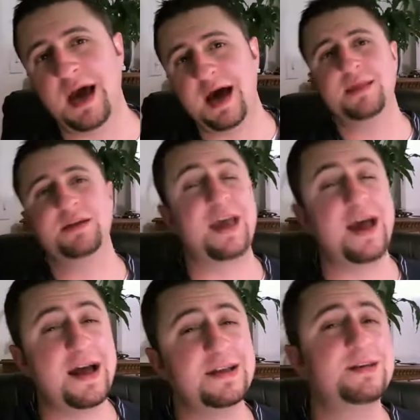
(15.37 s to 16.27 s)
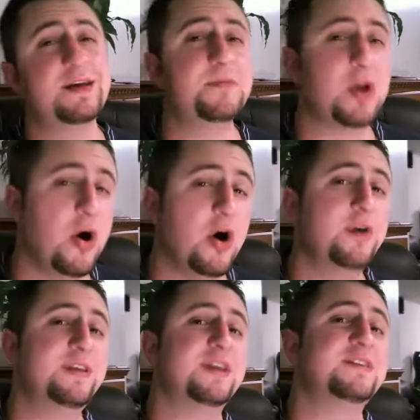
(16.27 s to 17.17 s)
on this concept
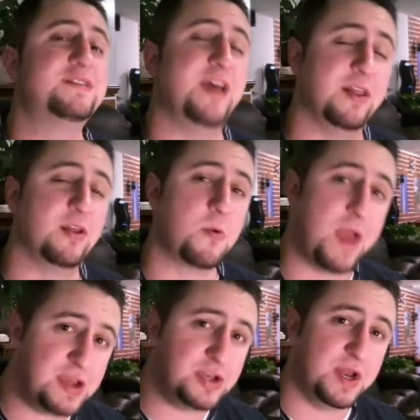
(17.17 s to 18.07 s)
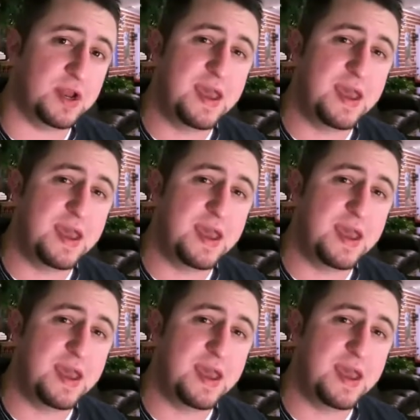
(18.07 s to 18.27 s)
called acceleration.